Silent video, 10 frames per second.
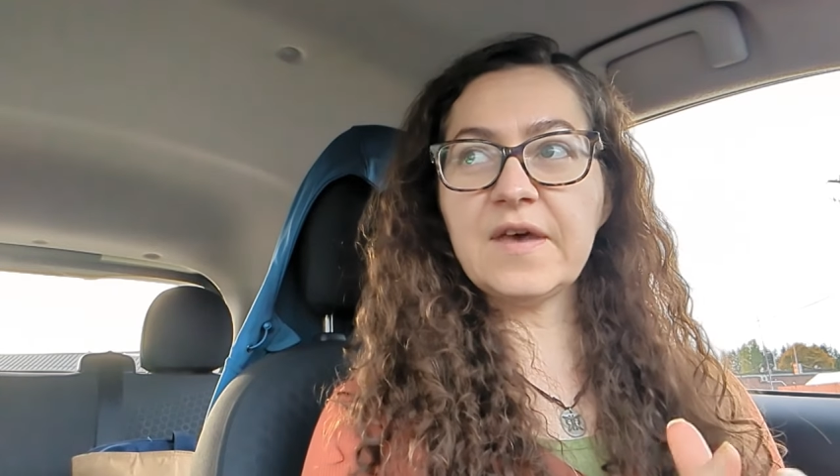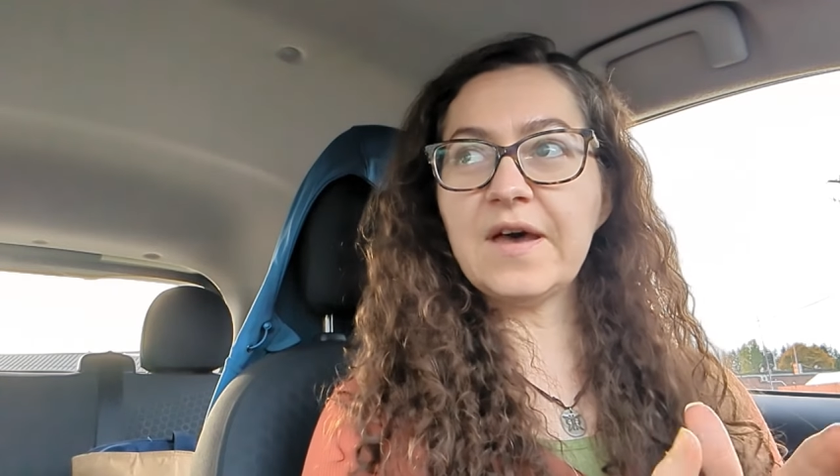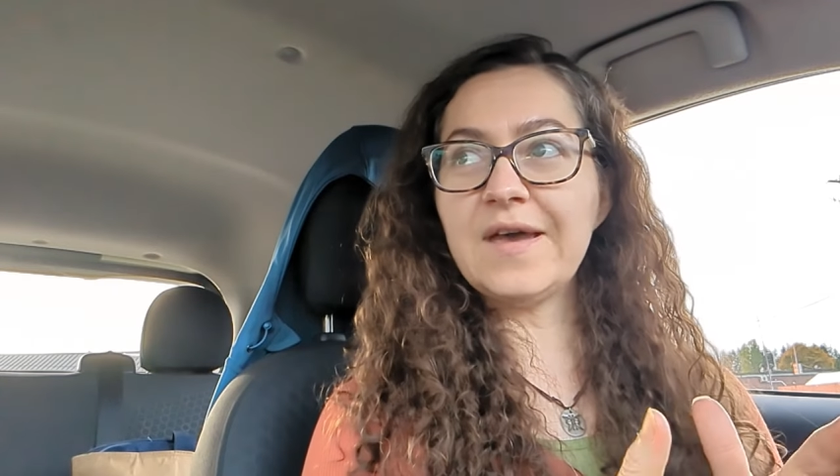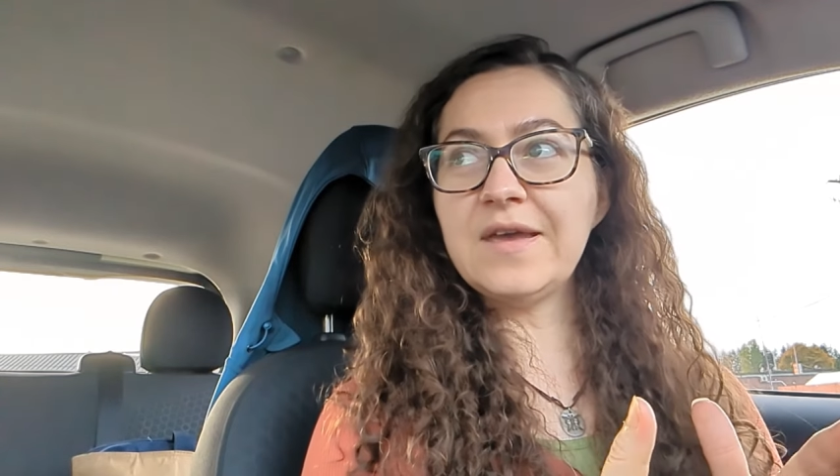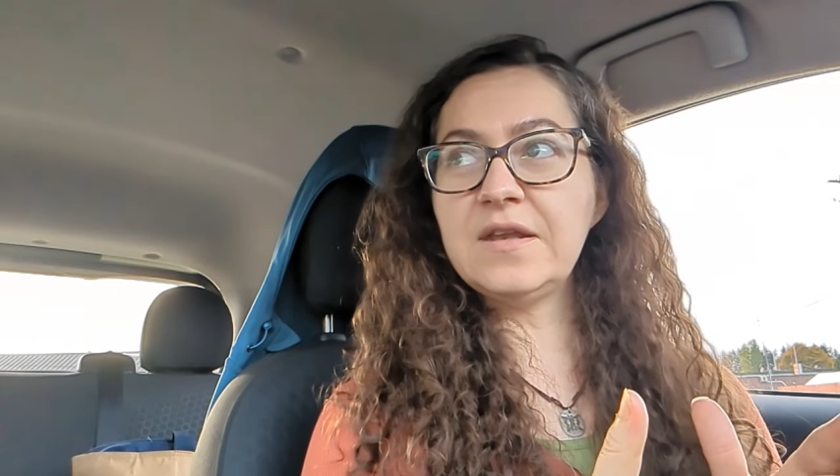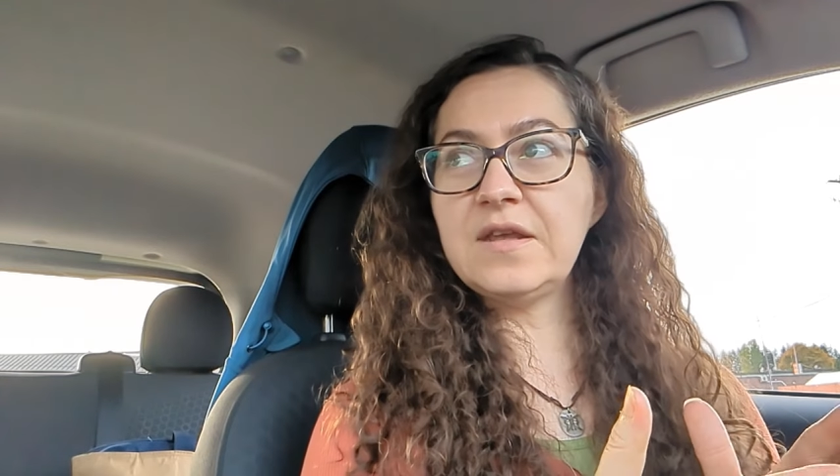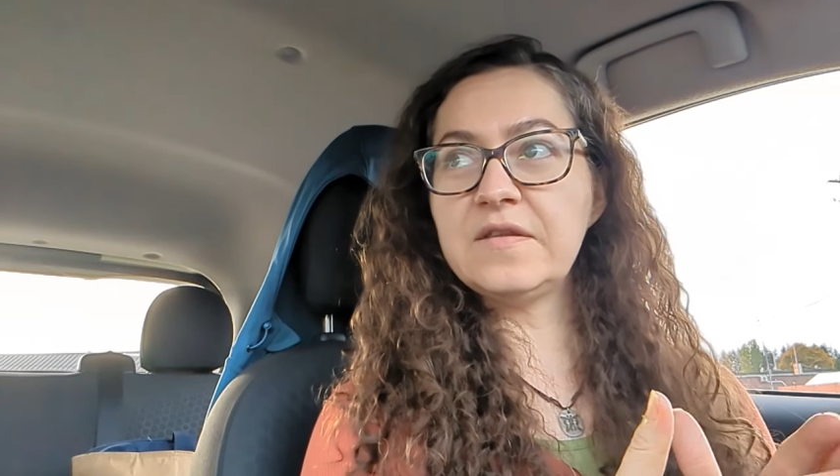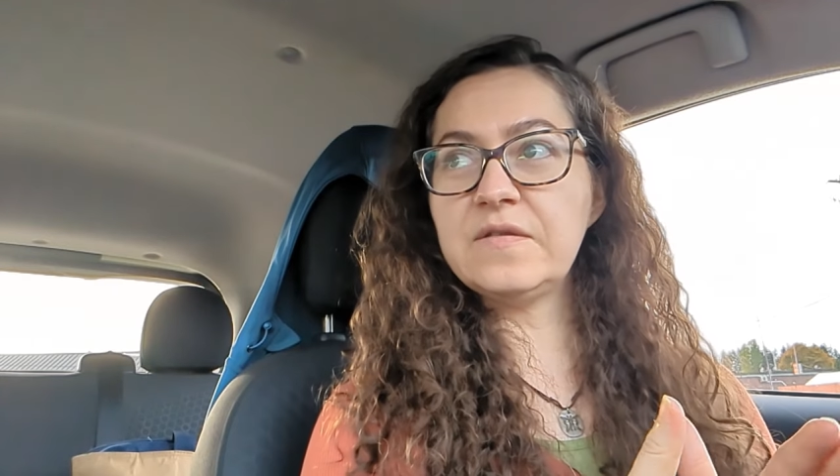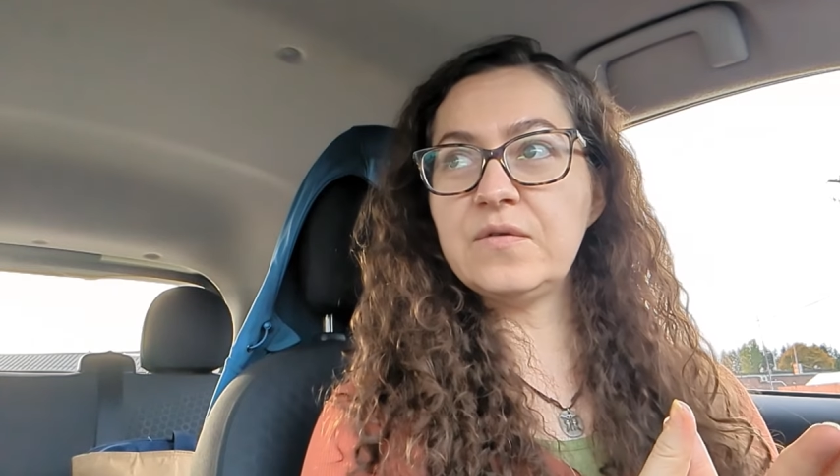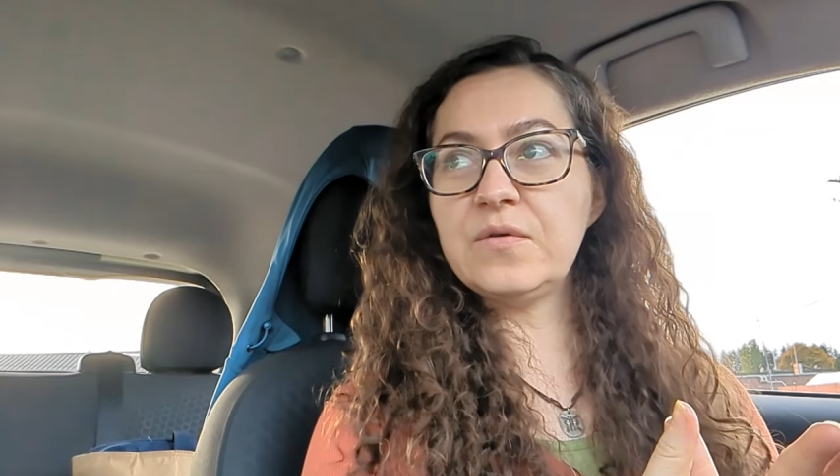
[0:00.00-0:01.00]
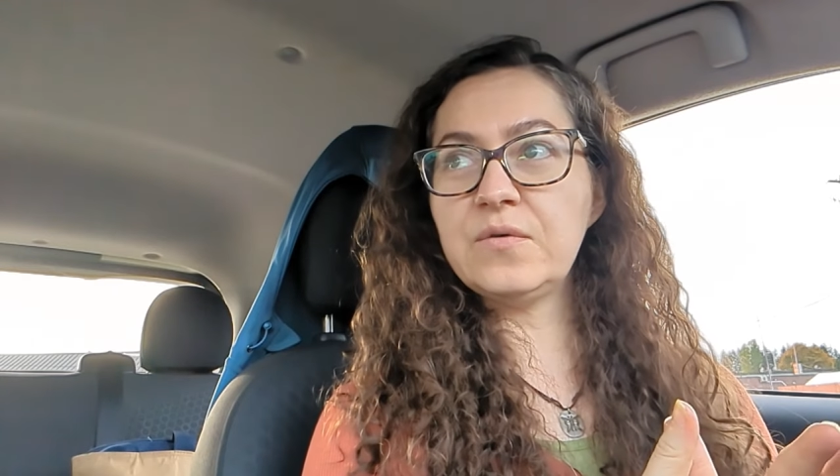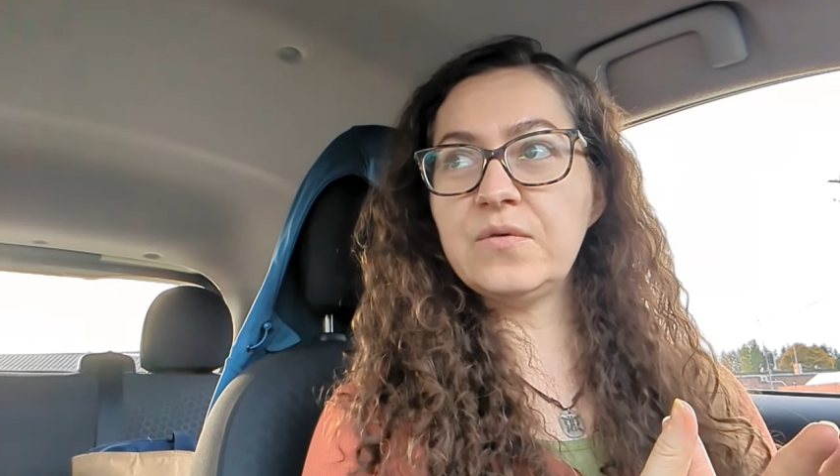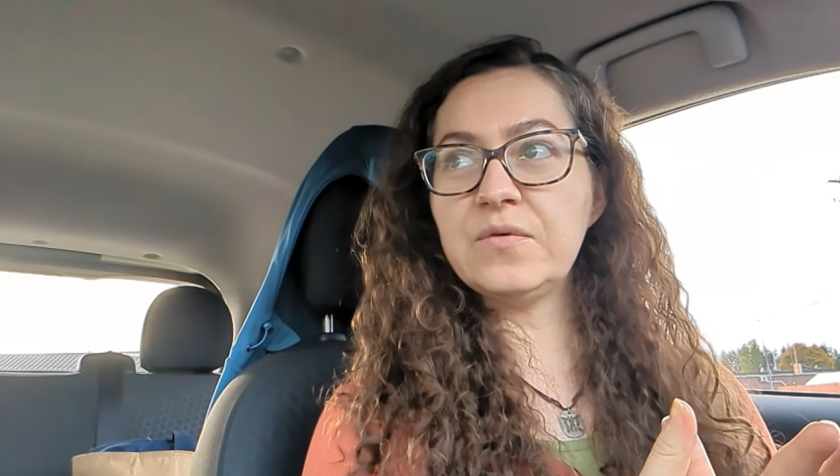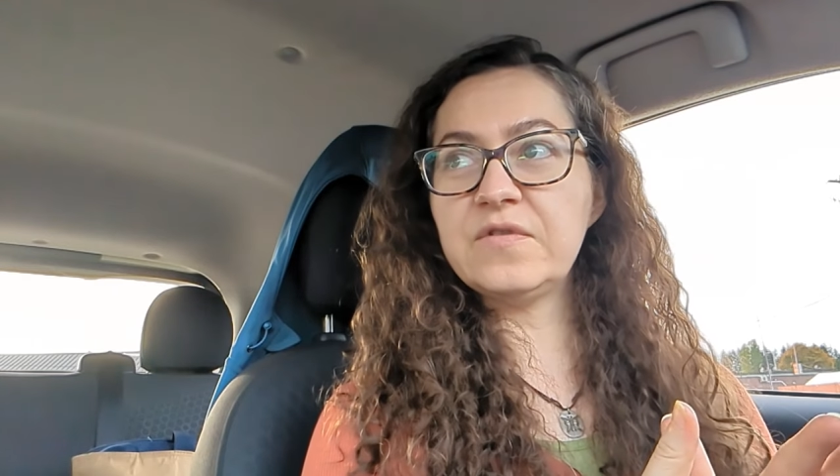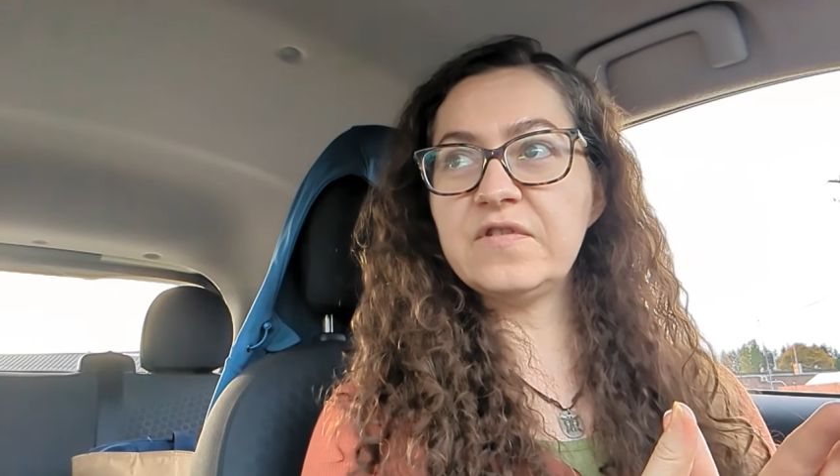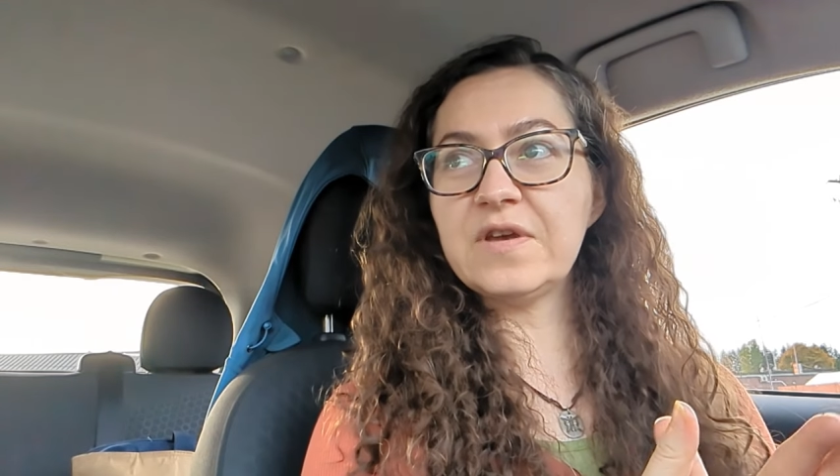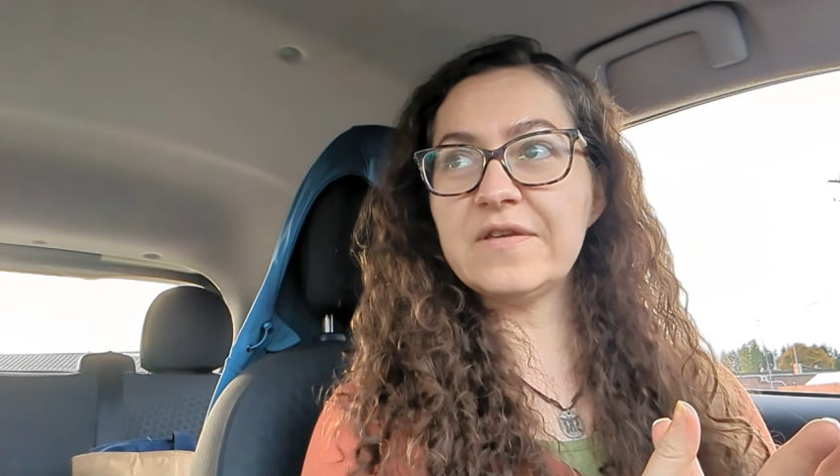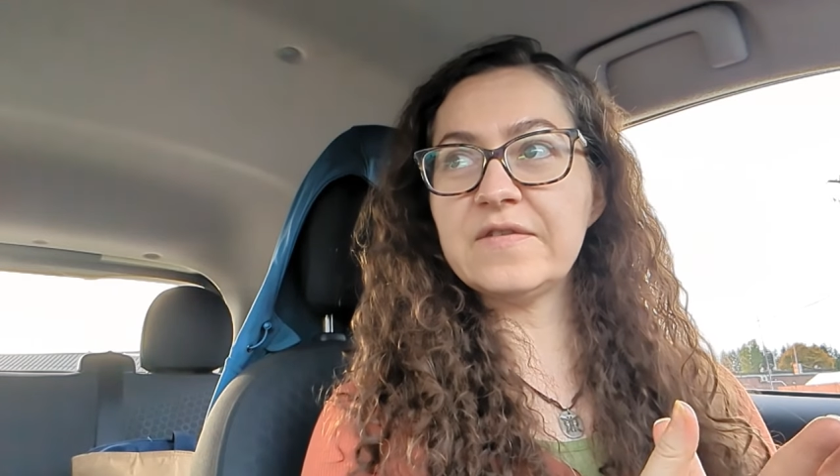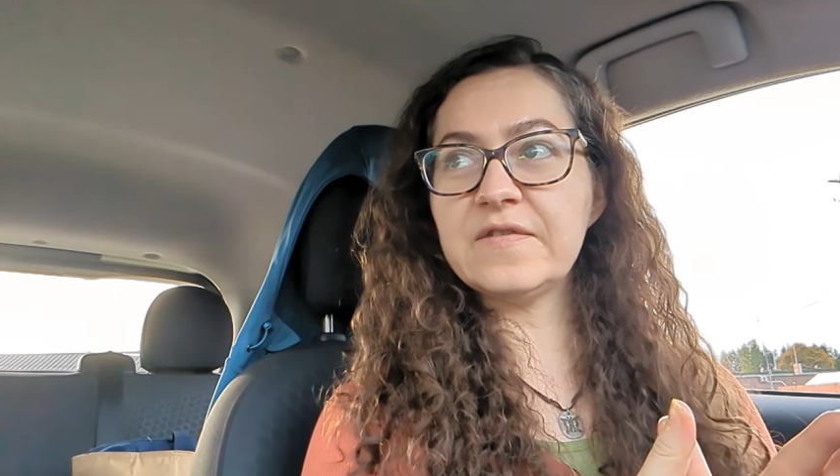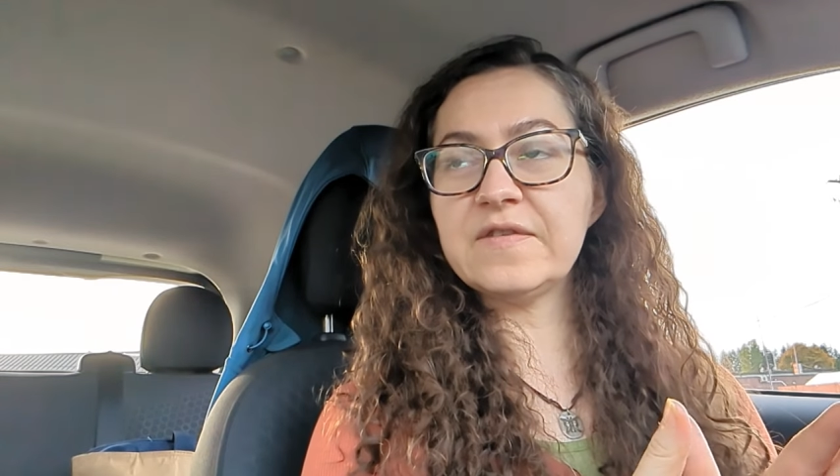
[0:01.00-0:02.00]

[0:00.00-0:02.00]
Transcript: I need to just